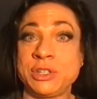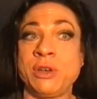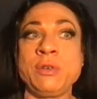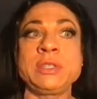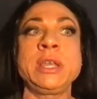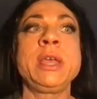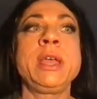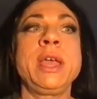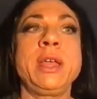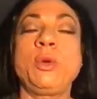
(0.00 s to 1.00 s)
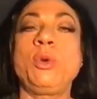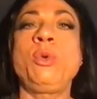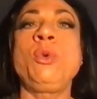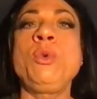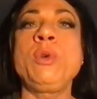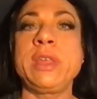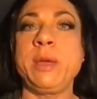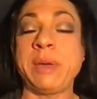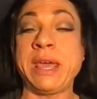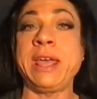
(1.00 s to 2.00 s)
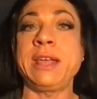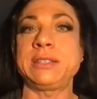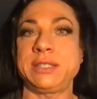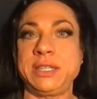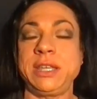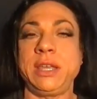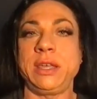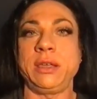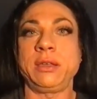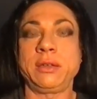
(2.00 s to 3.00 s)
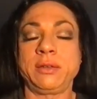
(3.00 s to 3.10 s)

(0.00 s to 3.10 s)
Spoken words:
shows and who are they paying to see.